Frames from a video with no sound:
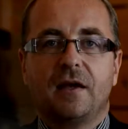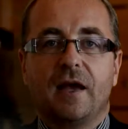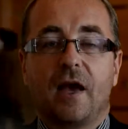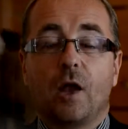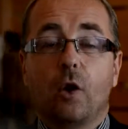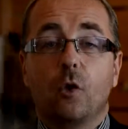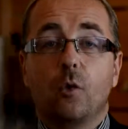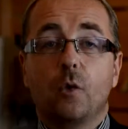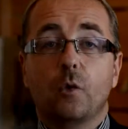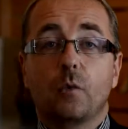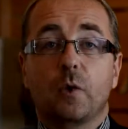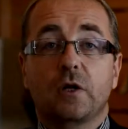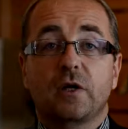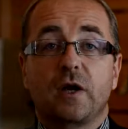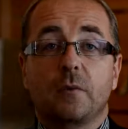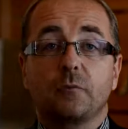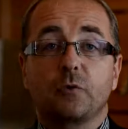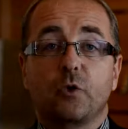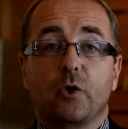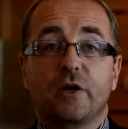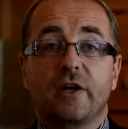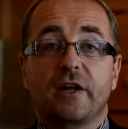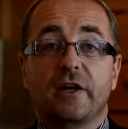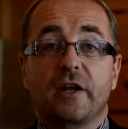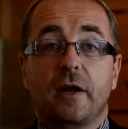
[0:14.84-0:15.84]
Hello and welcome
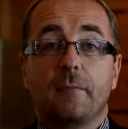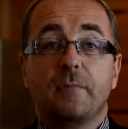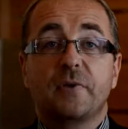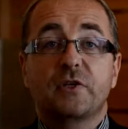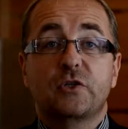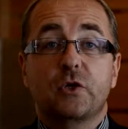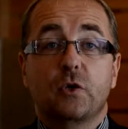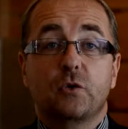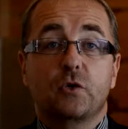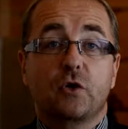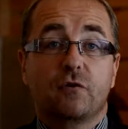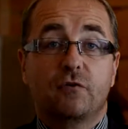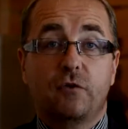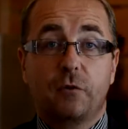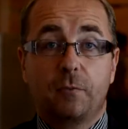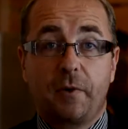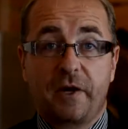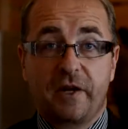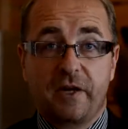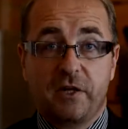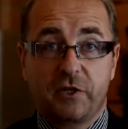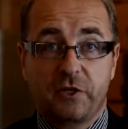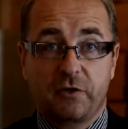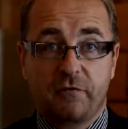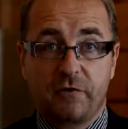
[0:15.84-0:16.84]
to another episode of Dubai
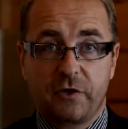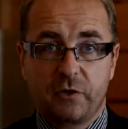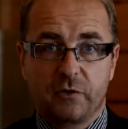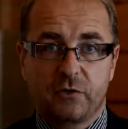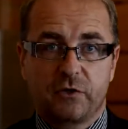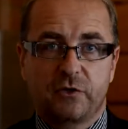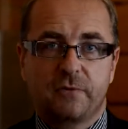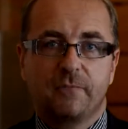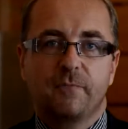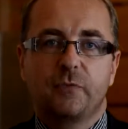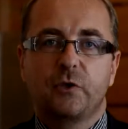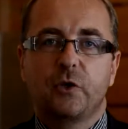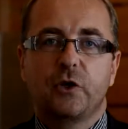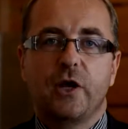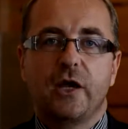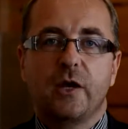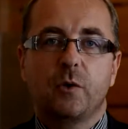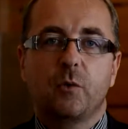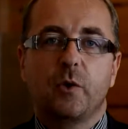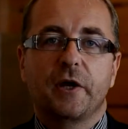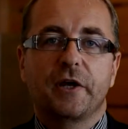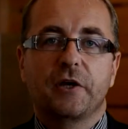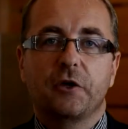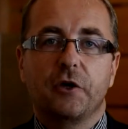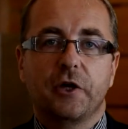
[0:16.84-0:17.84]
Interviews. Today
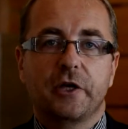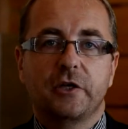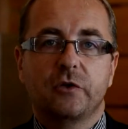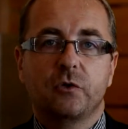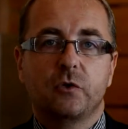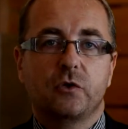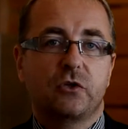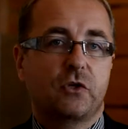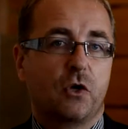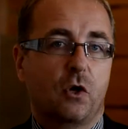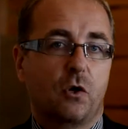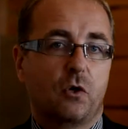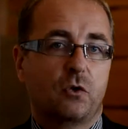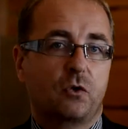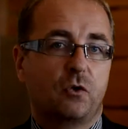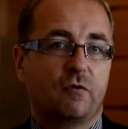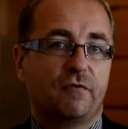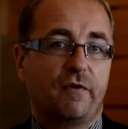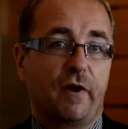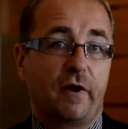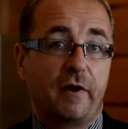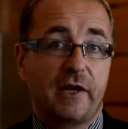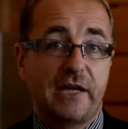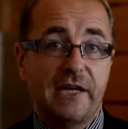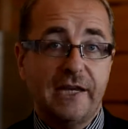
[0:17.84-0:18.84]
we're going to talk to a
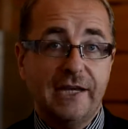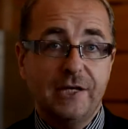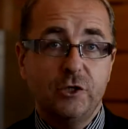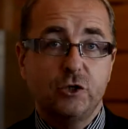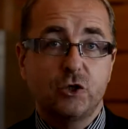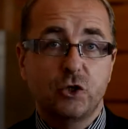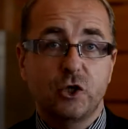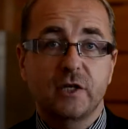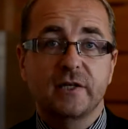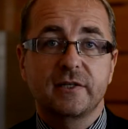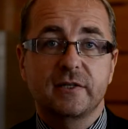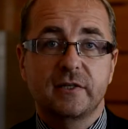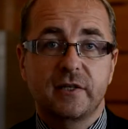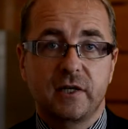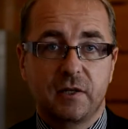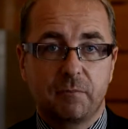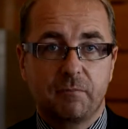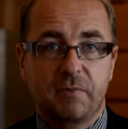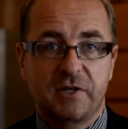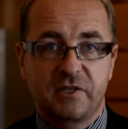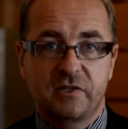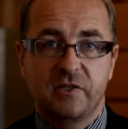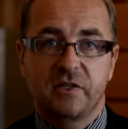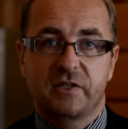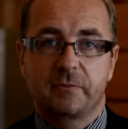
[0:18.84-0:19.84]
very interesting
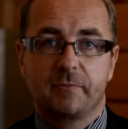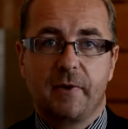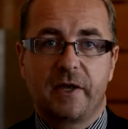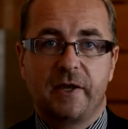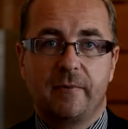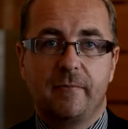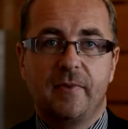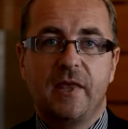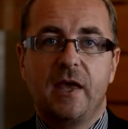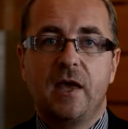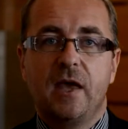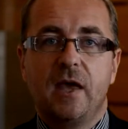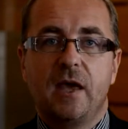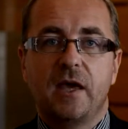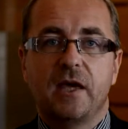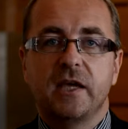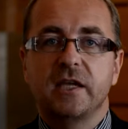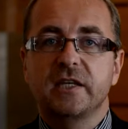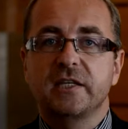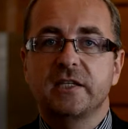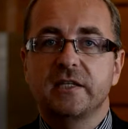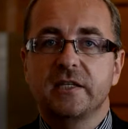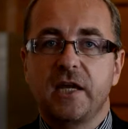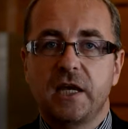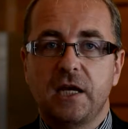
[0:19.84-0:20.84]
businessman.
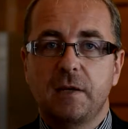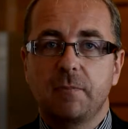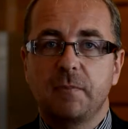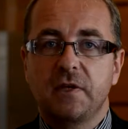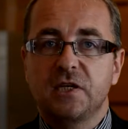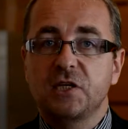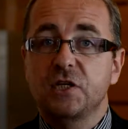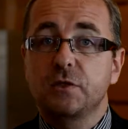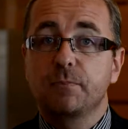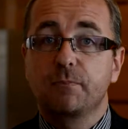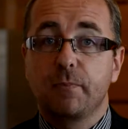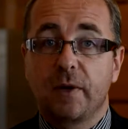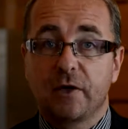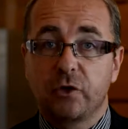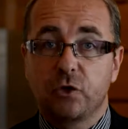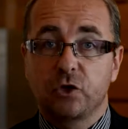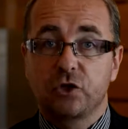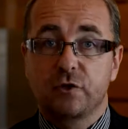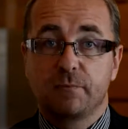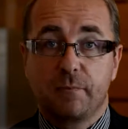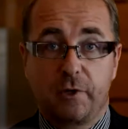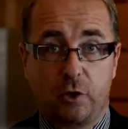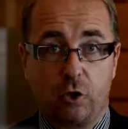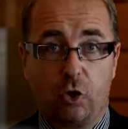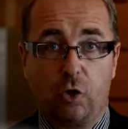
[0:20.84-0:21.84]
His name is Panos
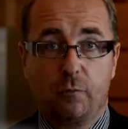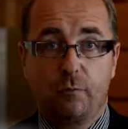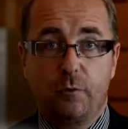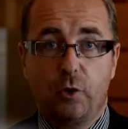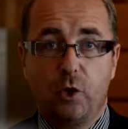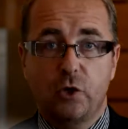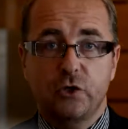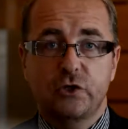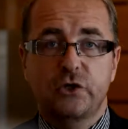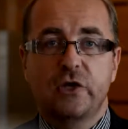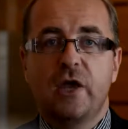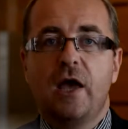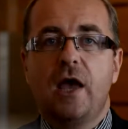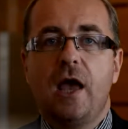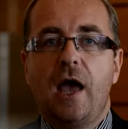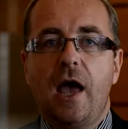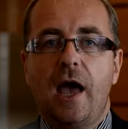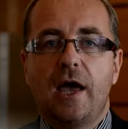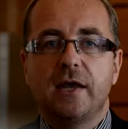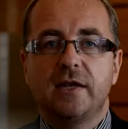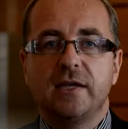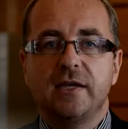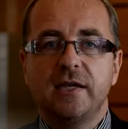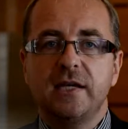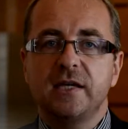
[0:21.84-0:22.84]
Manolopoulos
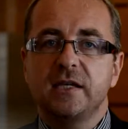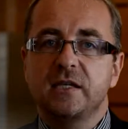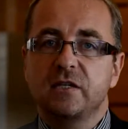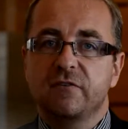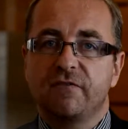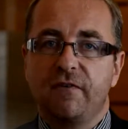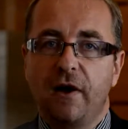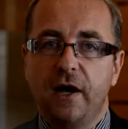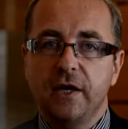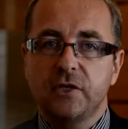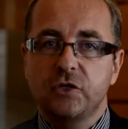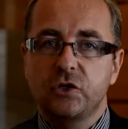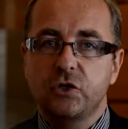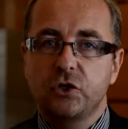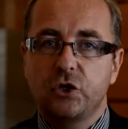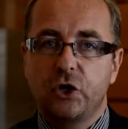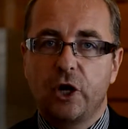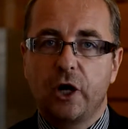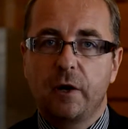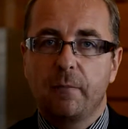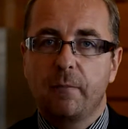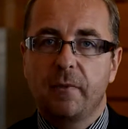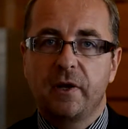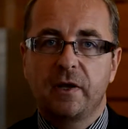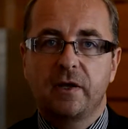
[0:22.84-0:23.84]
and he is Vice
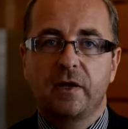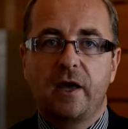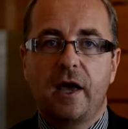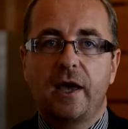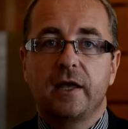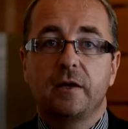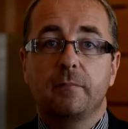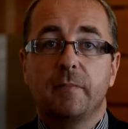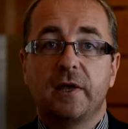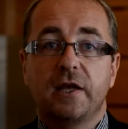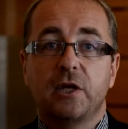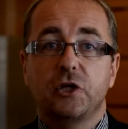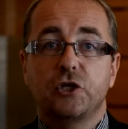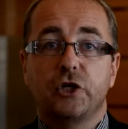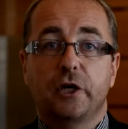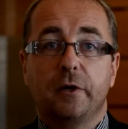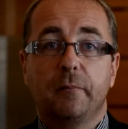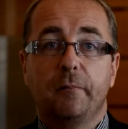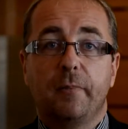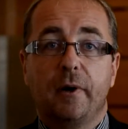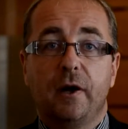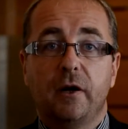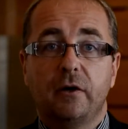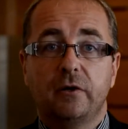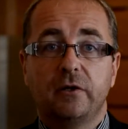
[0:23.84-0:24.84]
Chairman and Managing
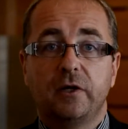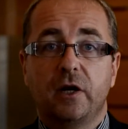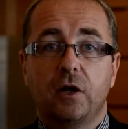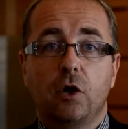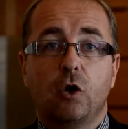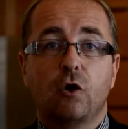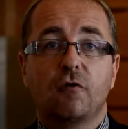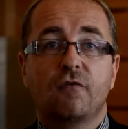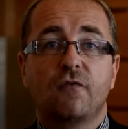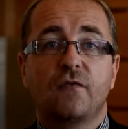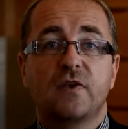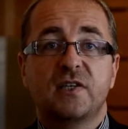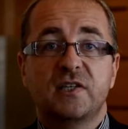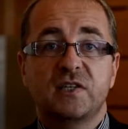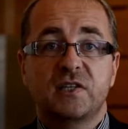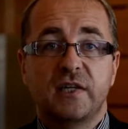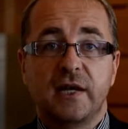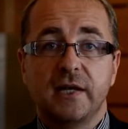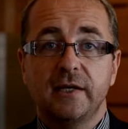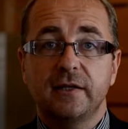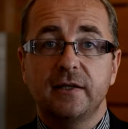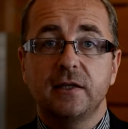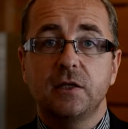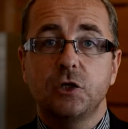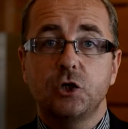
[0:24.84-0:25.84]
Partner of
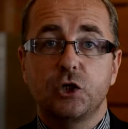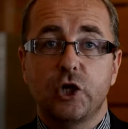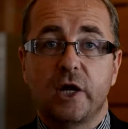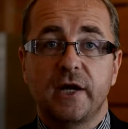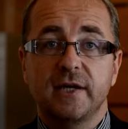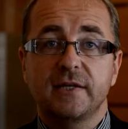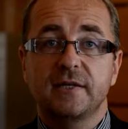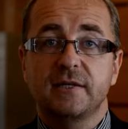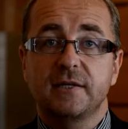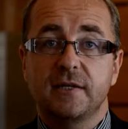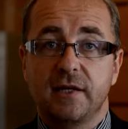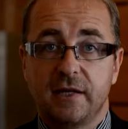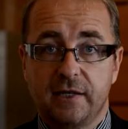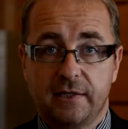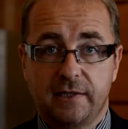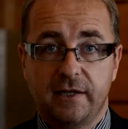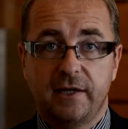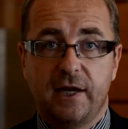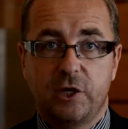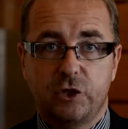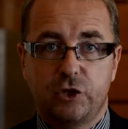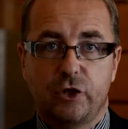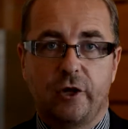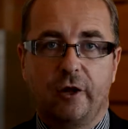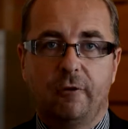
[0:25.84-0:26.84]
Stanton Chase
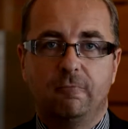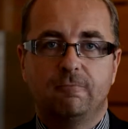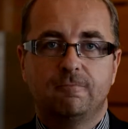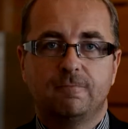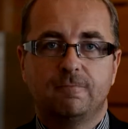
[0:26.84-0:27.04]
International.